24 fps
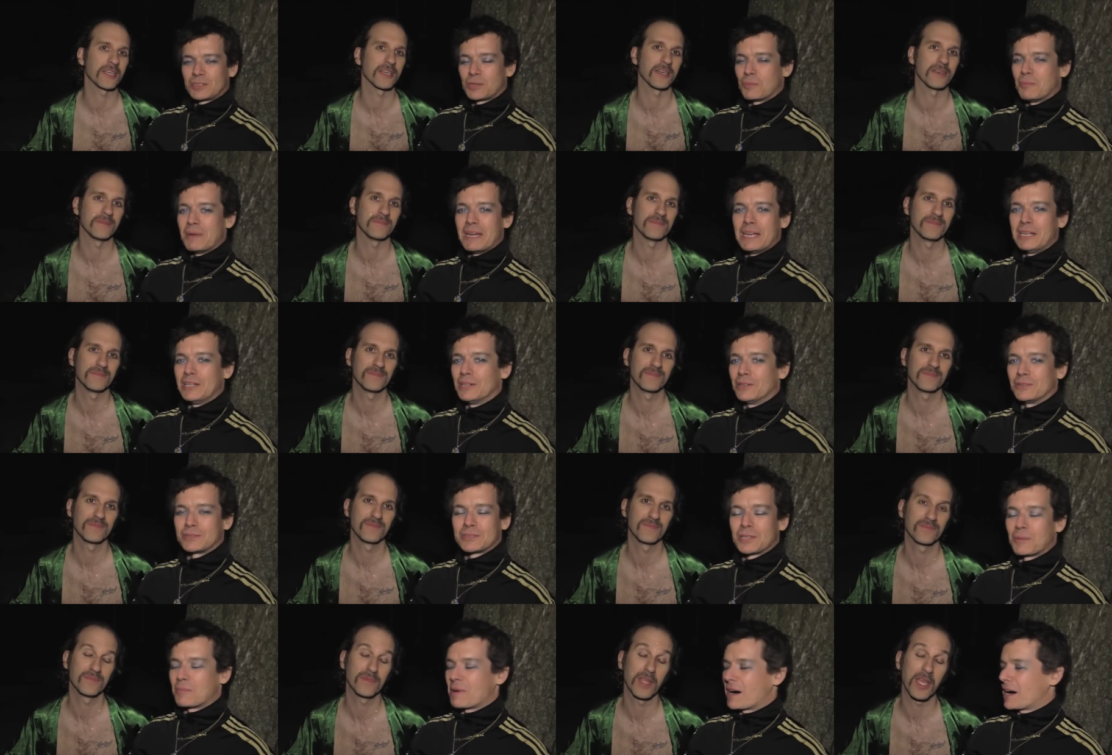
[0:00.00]
Speaker 1: Tomato,
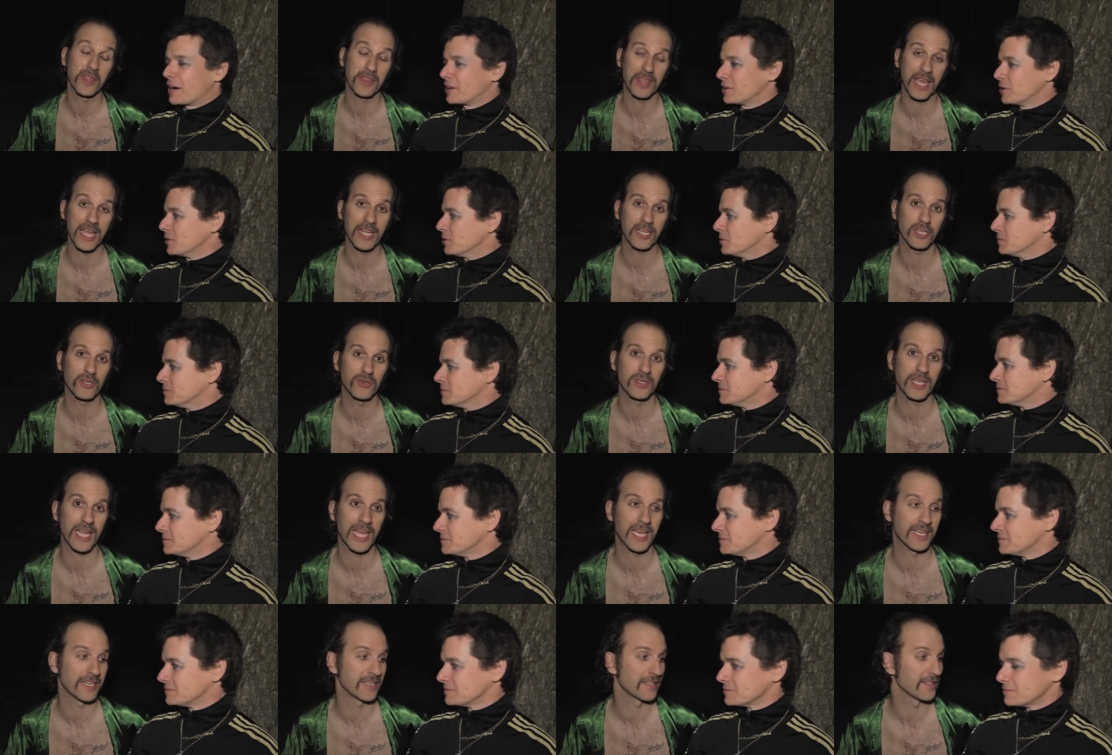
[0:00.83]
tomato. Thank you,
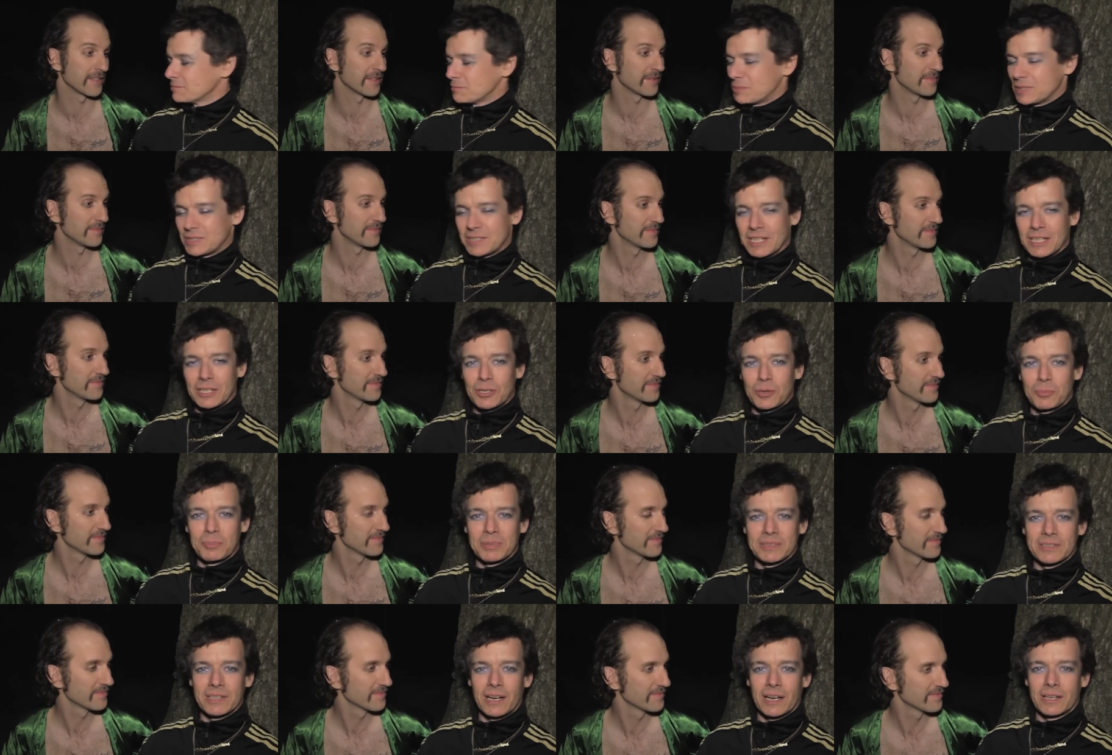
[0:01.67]
Canada. Potato,
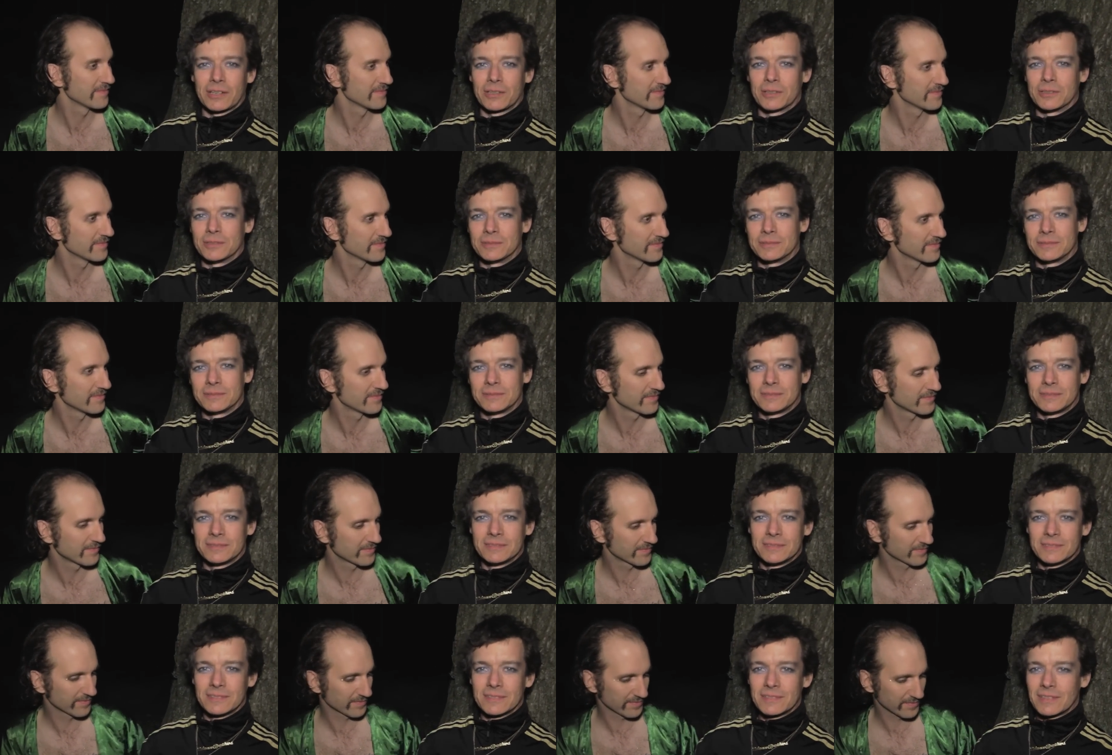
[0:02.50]
potato.
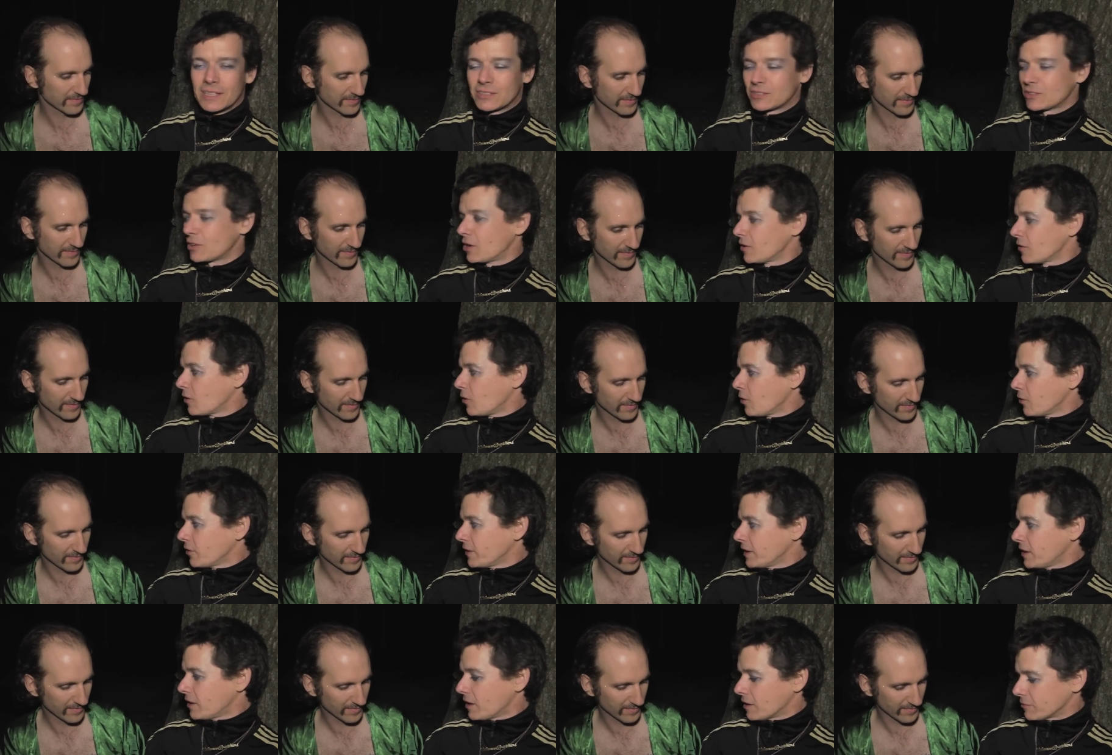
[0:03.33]
Let's call the whole
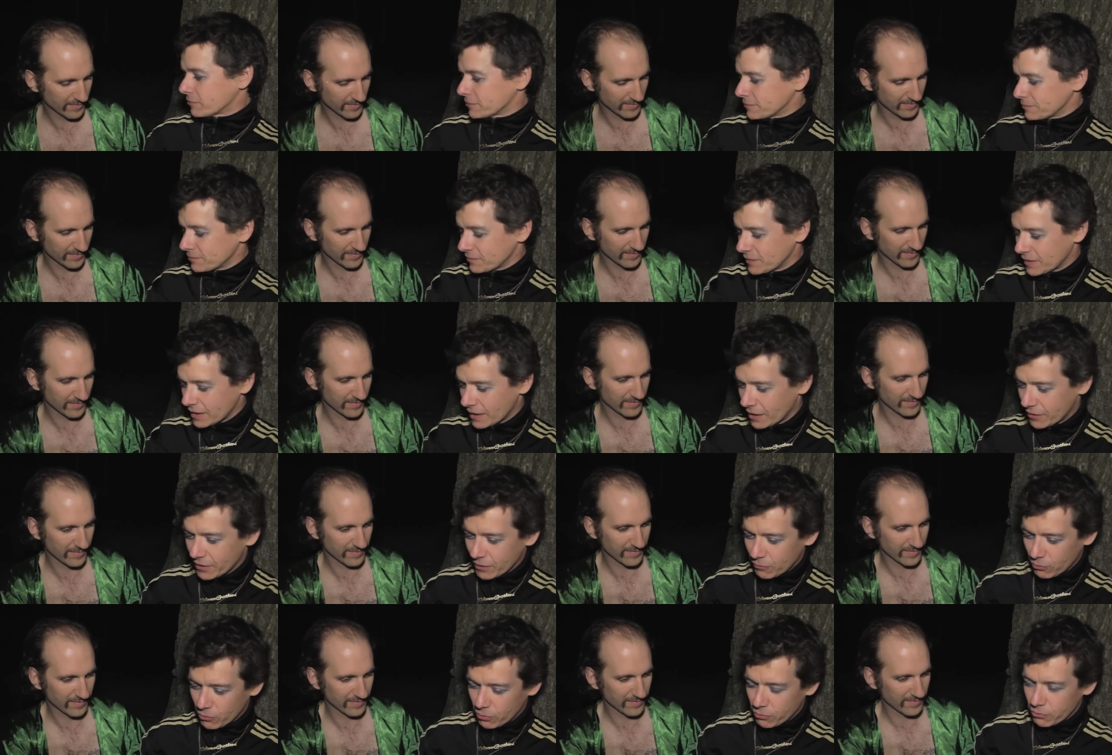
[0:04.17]
thing off. I
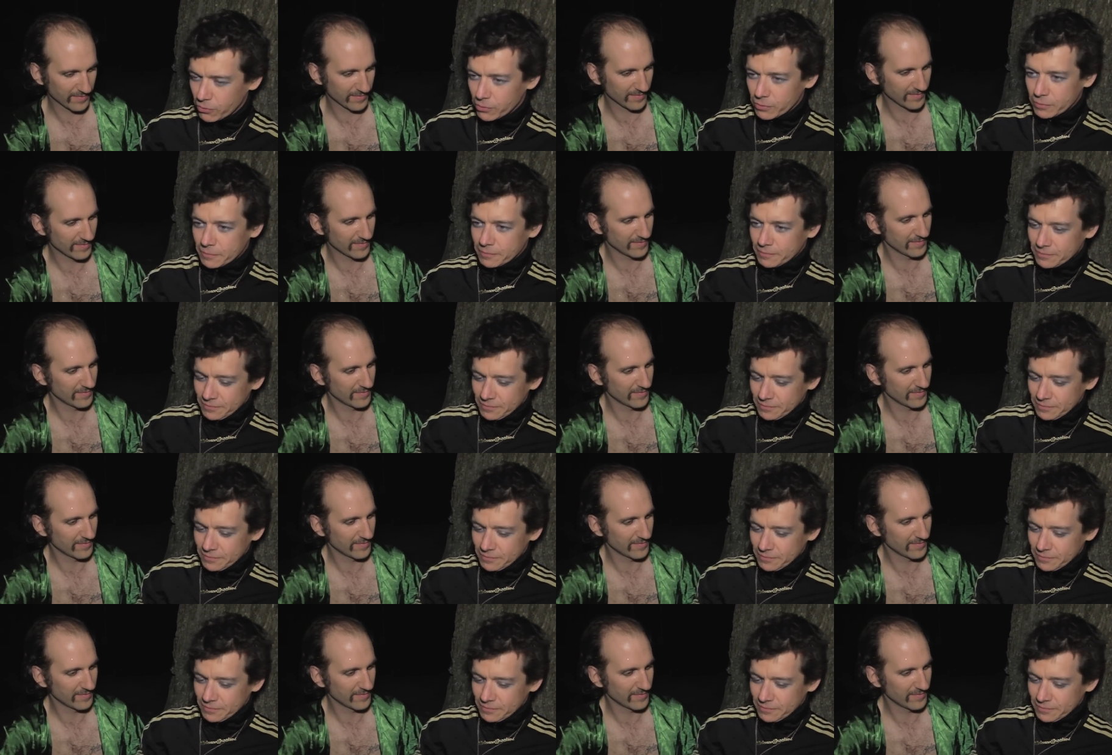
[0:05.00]
think we're through.